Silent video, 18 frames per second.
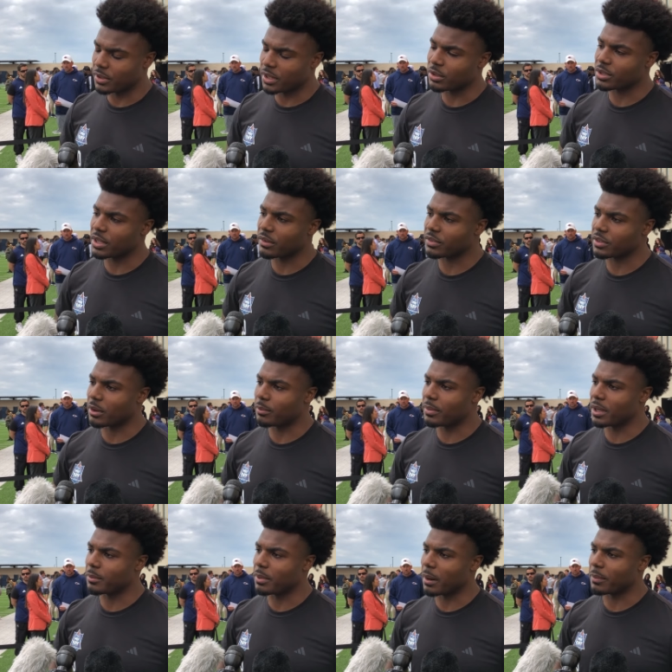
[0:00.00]
It was definitely a
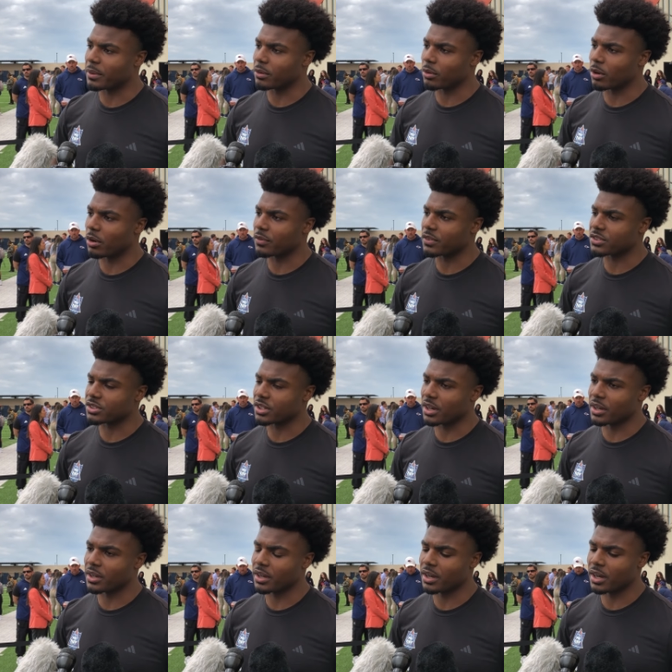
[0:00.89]
big bump in the road for
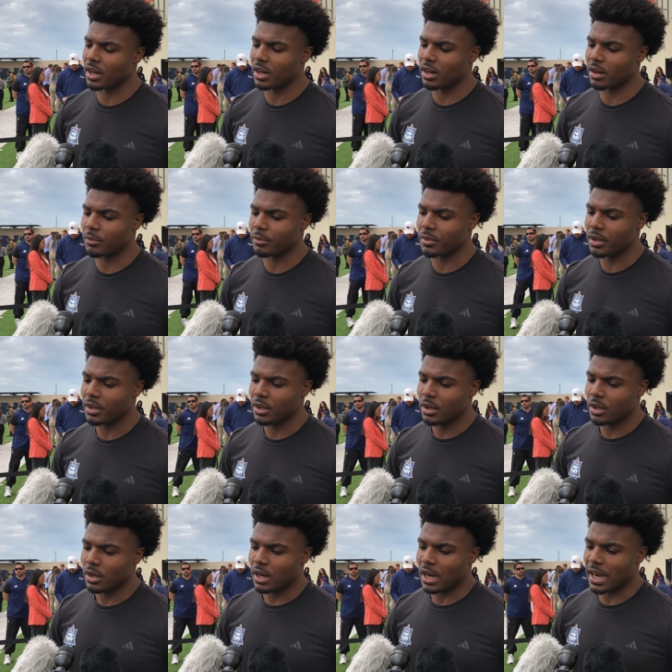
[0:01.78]
sure.
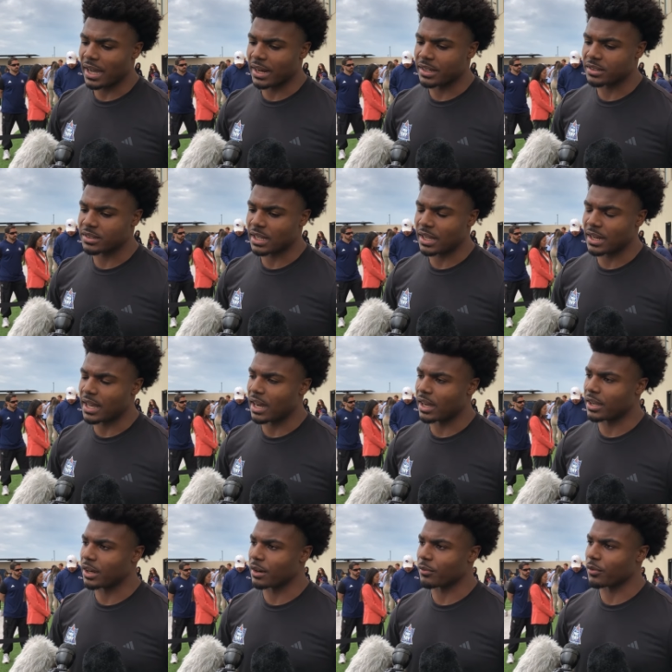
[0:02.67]
I had to stay
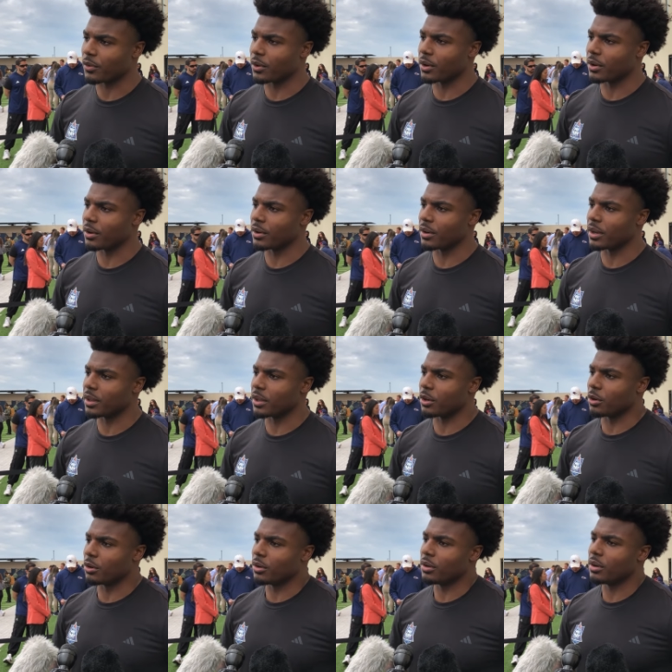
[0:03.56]
down here for a
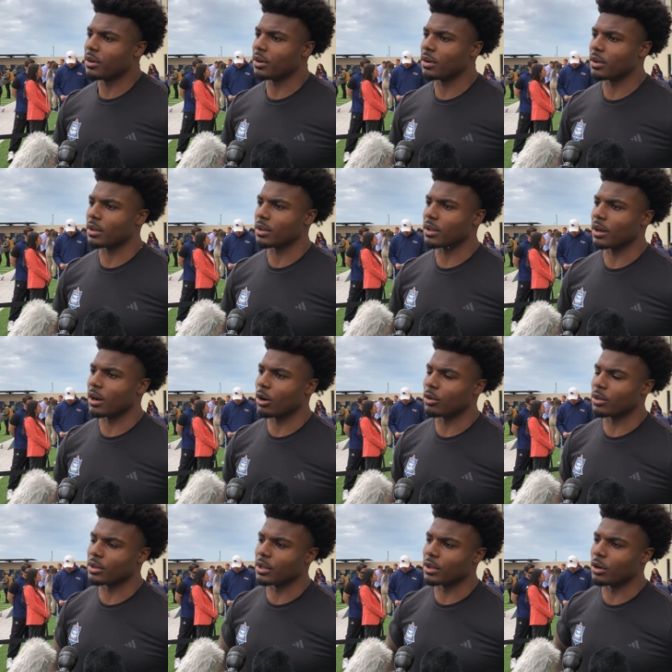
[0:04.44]
little
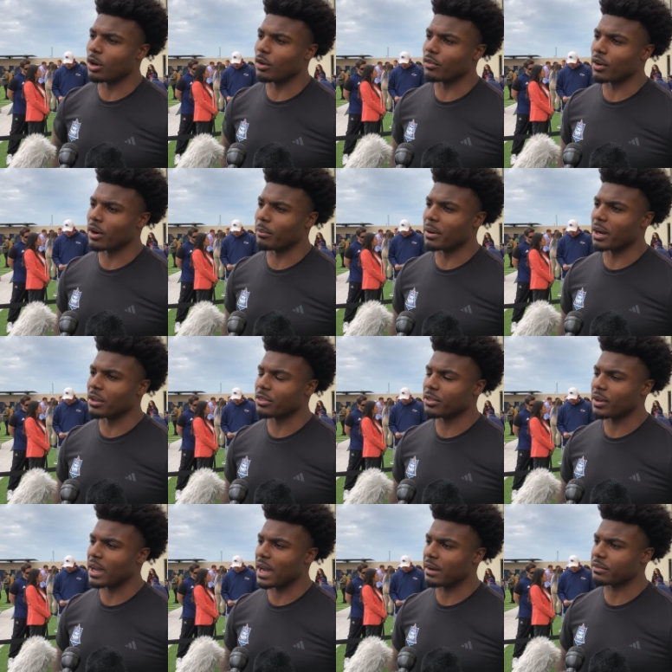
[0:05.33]
over a
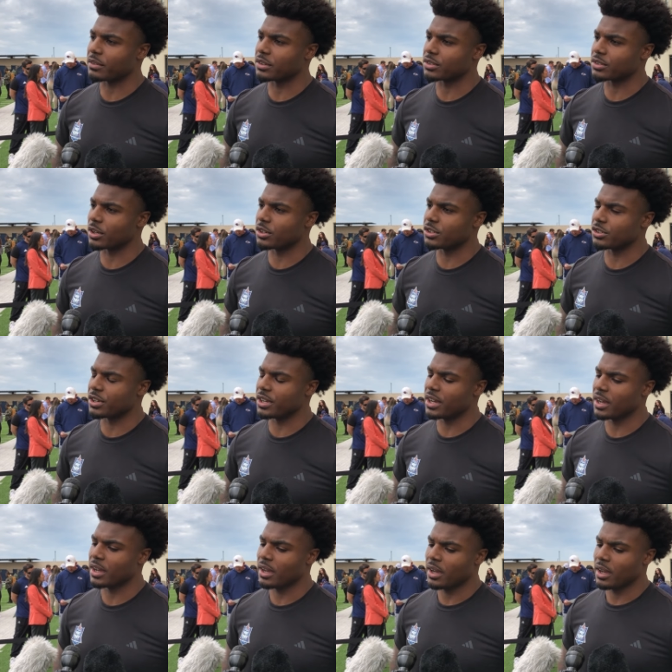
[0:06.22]
month after the surgery,
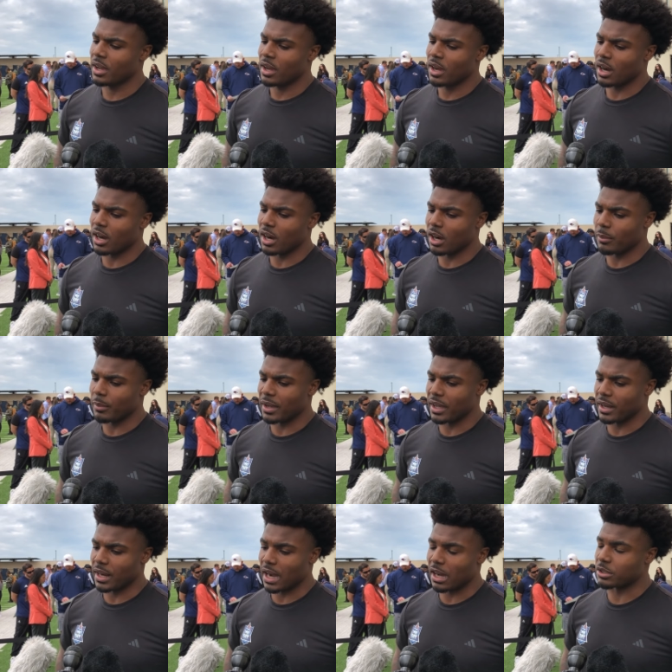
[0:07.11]

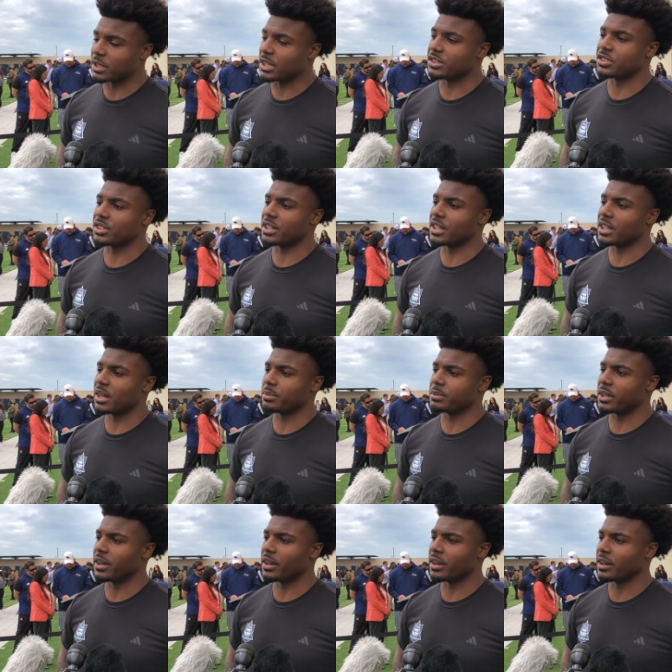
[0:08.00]
and I was itching to get up
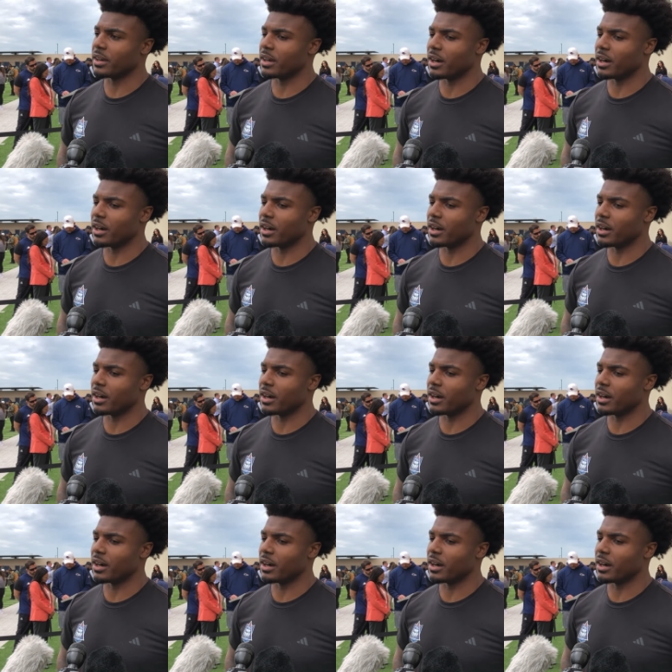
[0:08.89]
there.